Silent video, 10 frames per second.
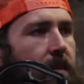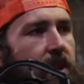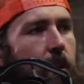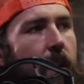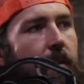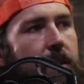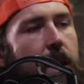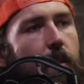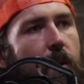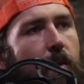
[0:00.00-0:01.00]
So every
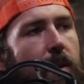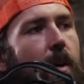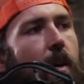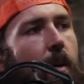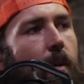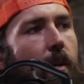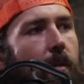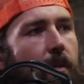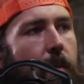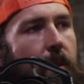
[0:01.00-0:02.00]
time we would go
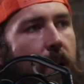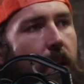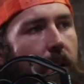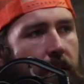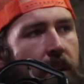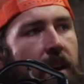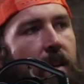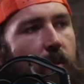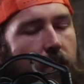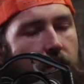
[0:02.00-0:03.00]
over the pond,
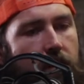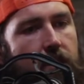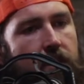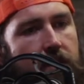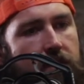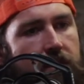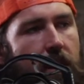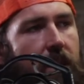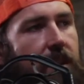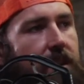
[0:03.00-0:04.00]
we would
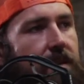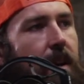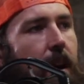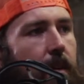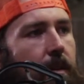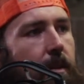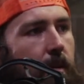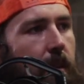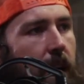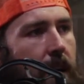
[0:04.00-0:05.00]
strategize how to do
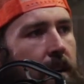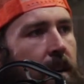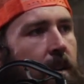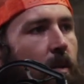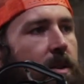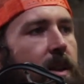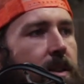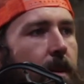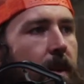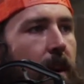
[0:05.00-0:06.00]
that, or see
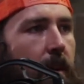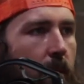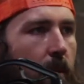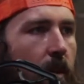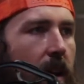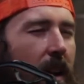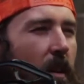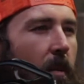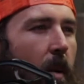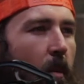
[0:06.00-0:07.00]
something new, or get a
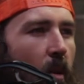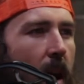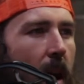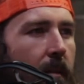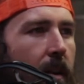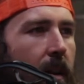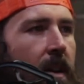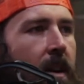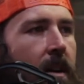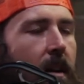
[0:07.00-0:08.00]
little bit more out of it.
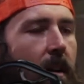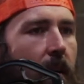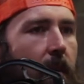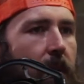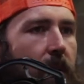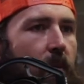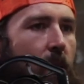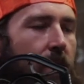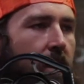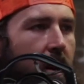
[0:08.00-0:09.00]
We
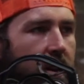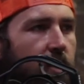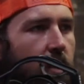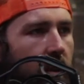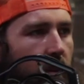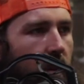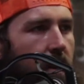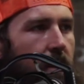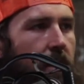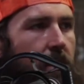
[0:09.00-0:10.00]
went to Austria in one of
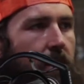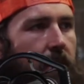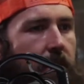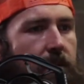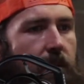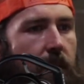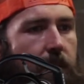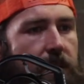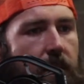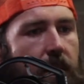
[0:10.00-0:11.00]
the
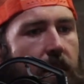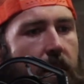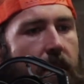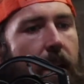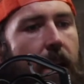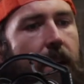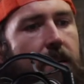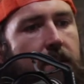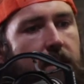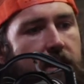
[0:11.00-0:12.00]
trips, and that
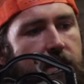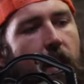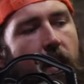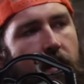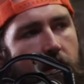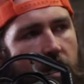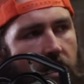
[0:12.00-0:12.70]
inspired the beer